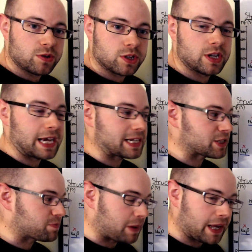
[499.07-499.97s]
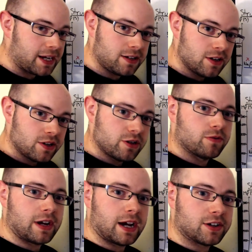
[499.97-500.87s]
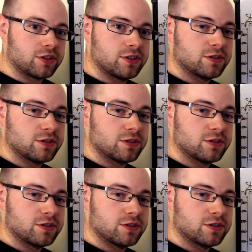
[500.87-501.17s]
can explain your reactions.